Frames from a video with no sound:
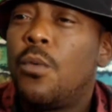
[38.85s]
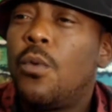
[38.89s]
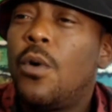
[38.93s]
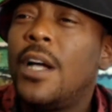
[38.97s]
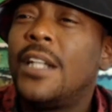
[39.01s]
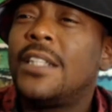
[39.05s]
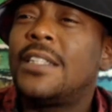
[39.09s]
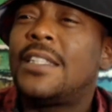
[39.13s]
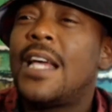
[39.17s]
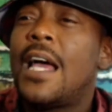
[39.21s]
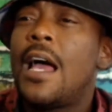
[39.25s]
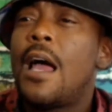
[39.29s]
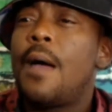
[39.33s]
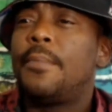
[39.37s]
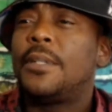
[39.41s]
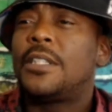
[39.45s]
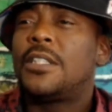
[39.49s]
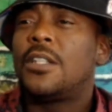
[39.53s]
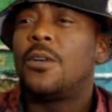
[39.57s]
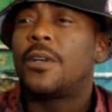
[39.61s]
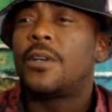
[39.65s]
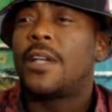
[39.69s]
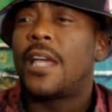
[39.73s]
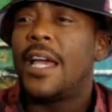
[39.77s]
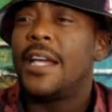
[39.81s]
one time
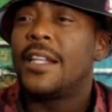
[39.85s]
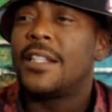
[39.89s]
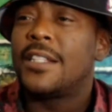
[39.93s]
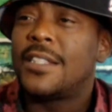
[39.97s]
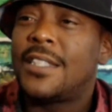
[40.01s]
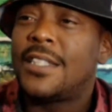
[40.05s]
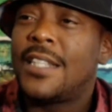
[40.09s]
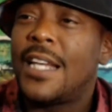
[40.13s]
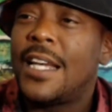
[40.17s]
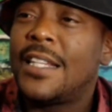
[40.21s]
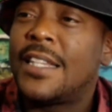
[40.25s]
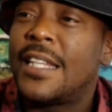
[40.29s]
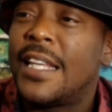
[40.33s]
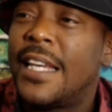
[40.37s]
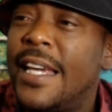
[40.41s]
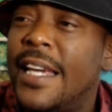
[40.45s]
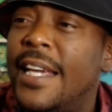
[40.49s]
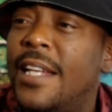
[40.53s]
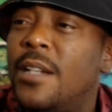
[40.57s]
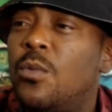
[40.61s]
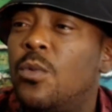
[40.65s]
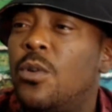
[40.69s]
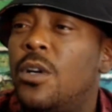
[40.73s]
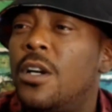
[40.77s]
it's okay to say the N